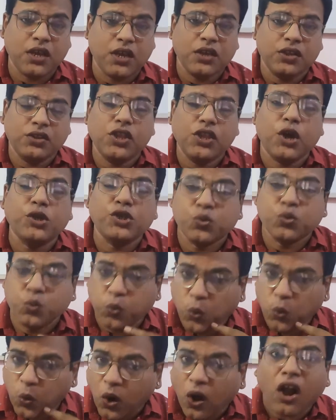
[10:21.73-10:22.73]
those
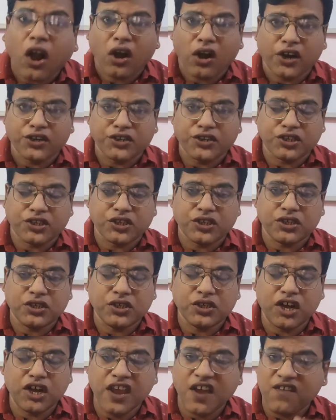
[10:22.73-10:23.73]
words
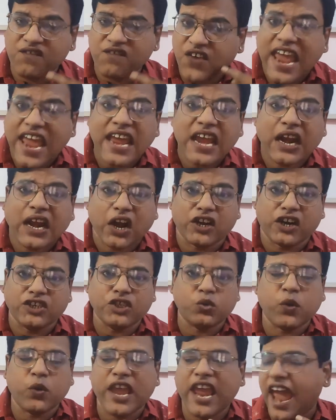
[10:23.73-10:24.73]
on your
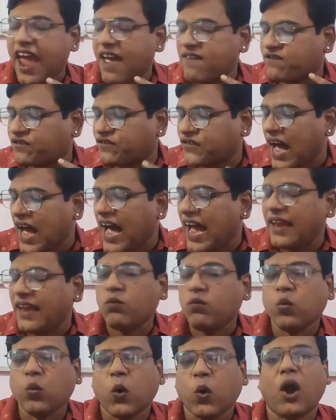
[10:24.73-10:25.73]
fingers, we have
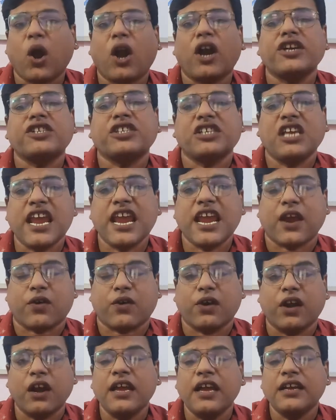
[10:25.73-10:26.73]
5 words
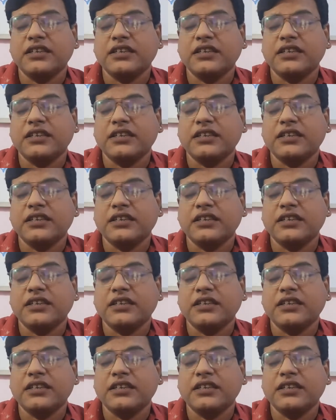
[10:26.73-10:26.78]
here.